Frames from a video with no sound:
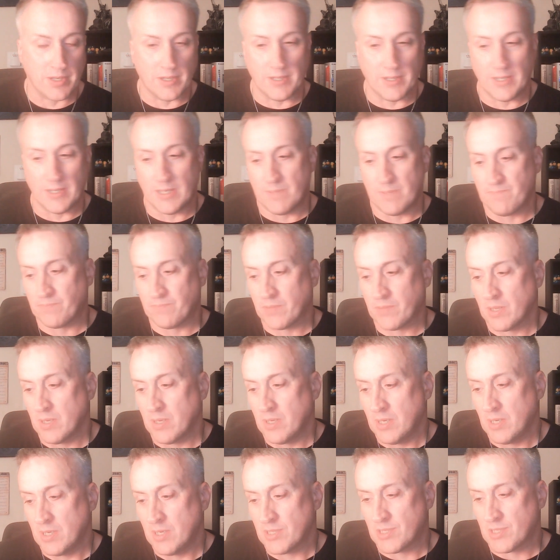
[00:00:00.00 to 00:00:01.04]
Um,
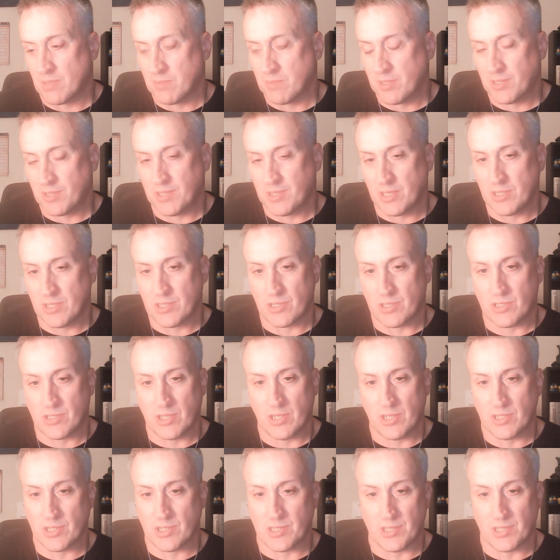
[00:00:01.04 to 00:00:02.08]
some of the things that
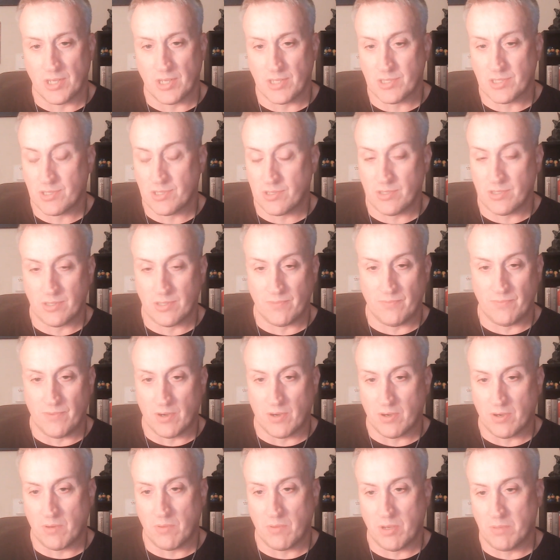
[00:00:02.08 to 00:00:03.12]
Jesus does could
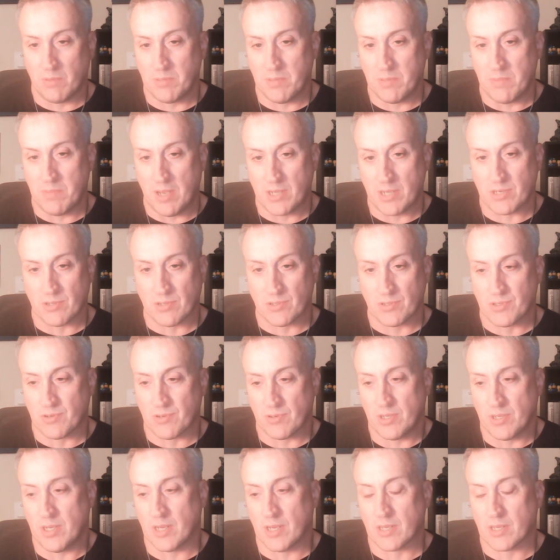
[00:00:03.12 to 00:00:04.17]
very well be magical
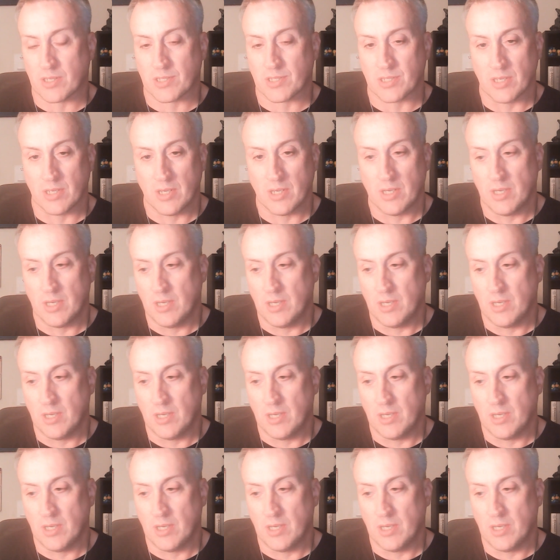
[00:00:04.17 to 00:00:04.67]
tricks.